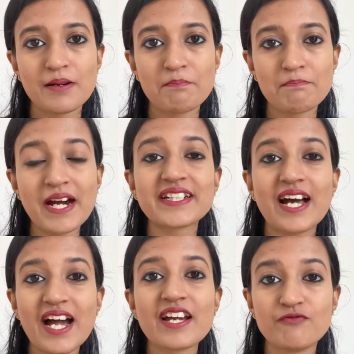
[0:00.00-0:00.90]
but
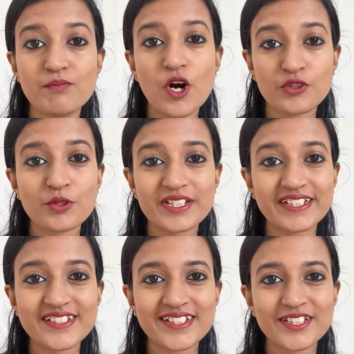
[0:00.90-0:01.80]
I have borrowed
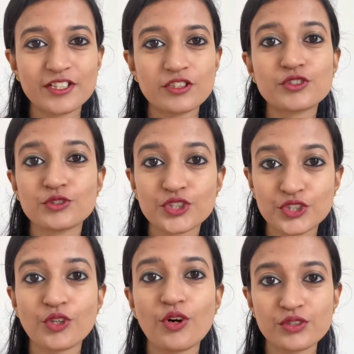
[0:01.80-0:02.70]
it to
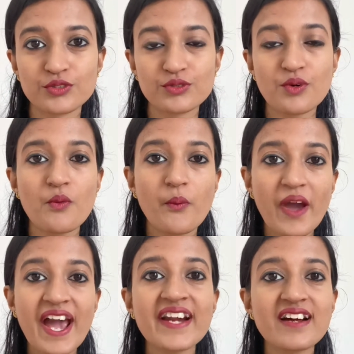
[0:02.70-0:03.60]
show you
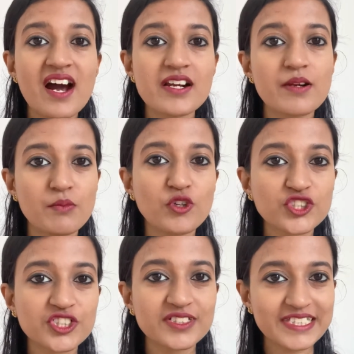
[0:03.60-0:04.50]
where our
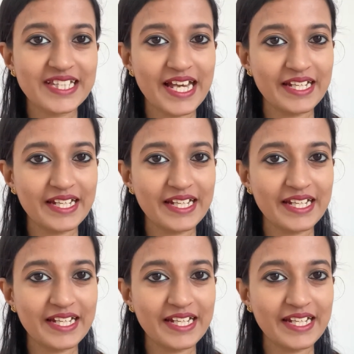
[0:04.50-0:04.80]
emotions lie.